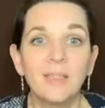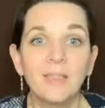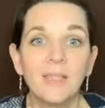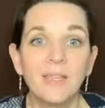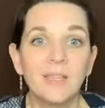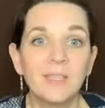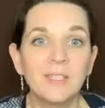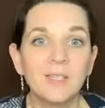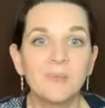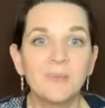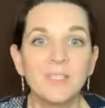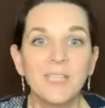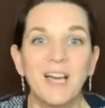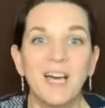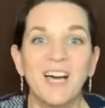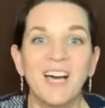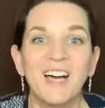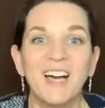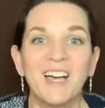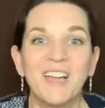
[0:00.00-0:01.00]
think
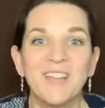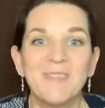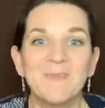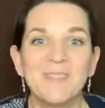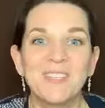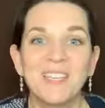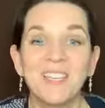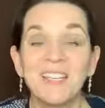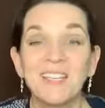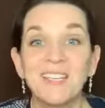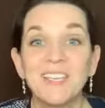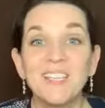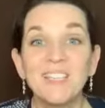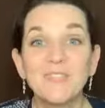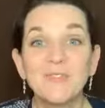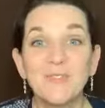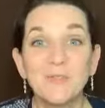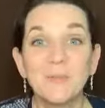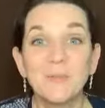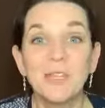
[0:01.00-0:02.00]
sometimes, at
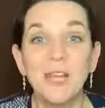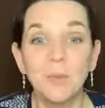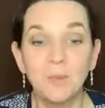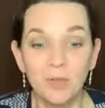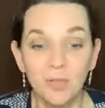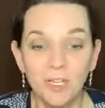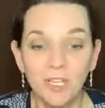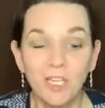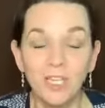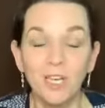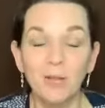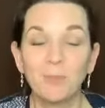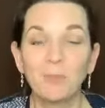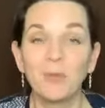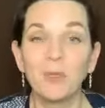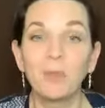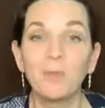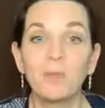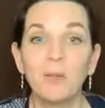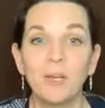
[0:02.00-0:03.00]
least for me, I'm looking at a
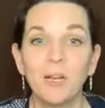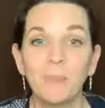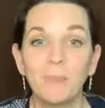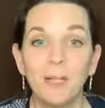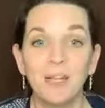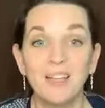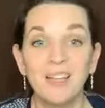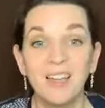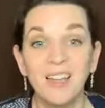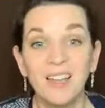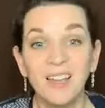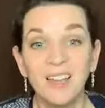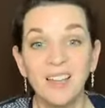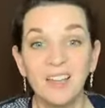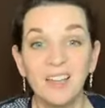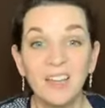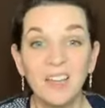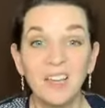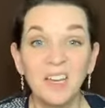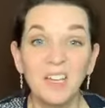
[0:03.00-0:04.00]
blueprint and I'm like, I
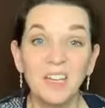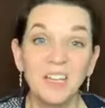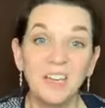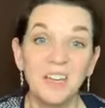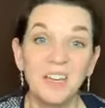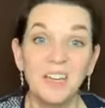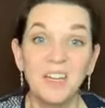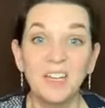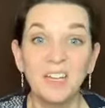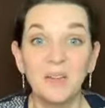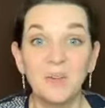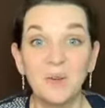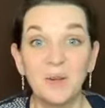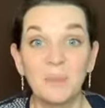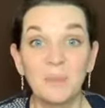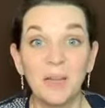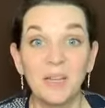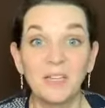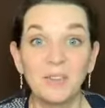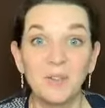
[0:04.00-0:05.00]
can kind of get an idea
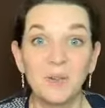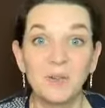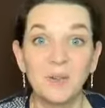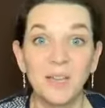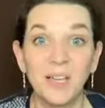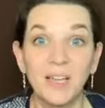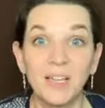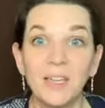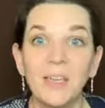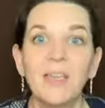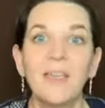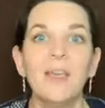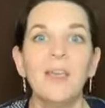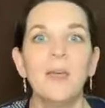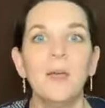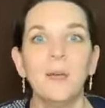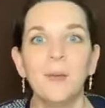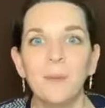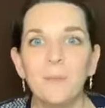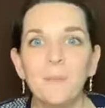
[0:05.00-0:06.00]
what it might look like,
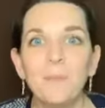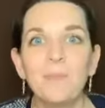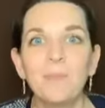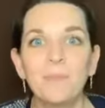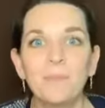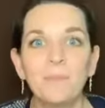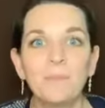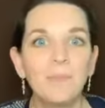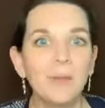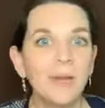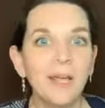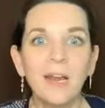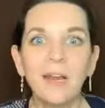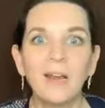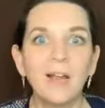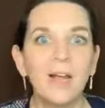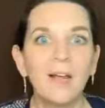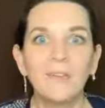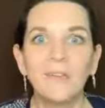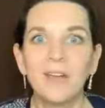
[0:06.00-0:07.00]
but I
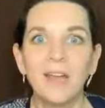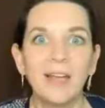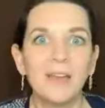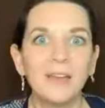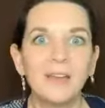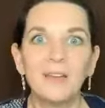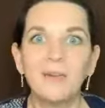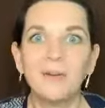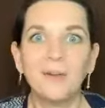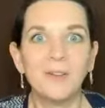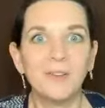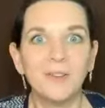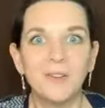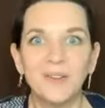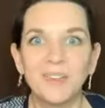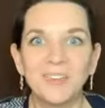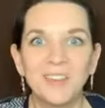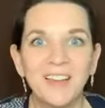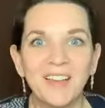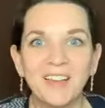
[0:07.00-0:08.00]
don't have an idea what it
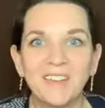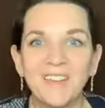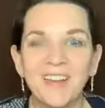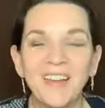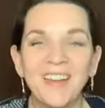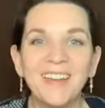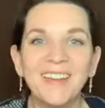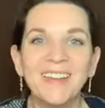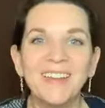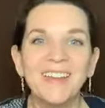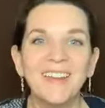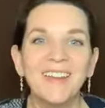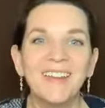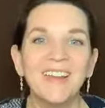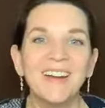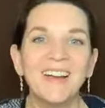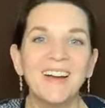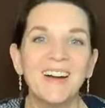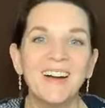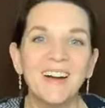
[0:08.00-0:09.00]
looks like, right?
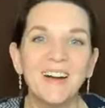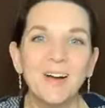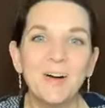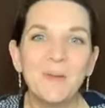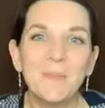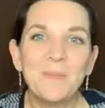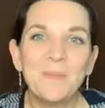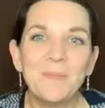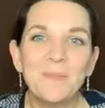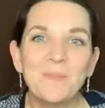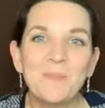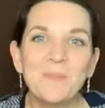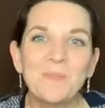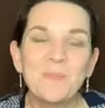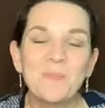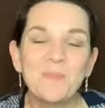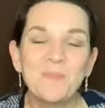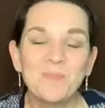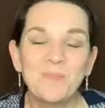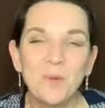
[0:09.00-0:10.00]

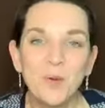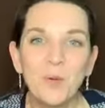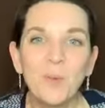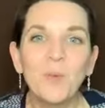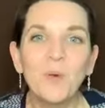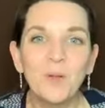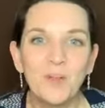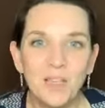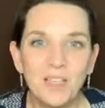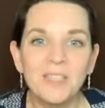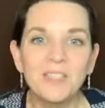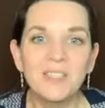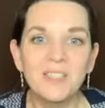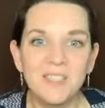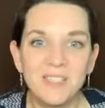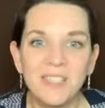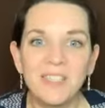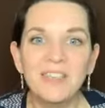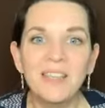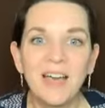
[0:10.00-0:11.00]
But we'll get to
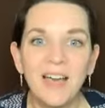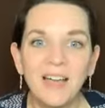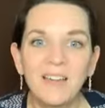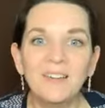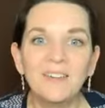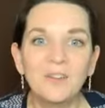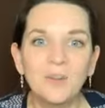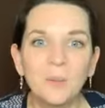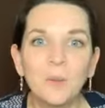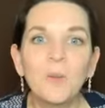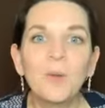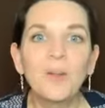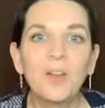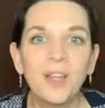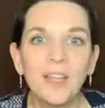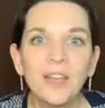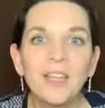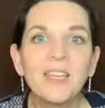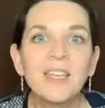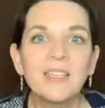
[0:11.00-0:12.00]
see that. We're
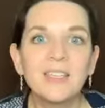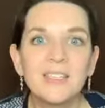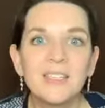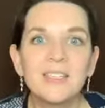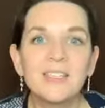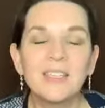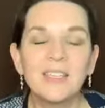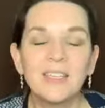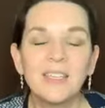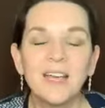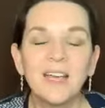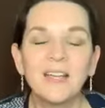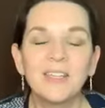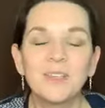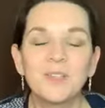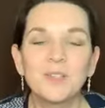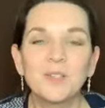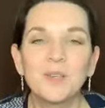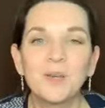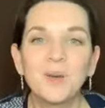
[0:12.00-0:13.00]
going to get to see
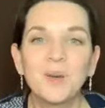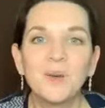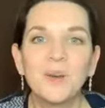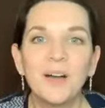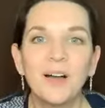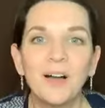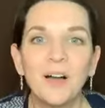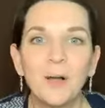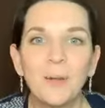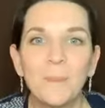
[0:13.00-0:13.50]
that. So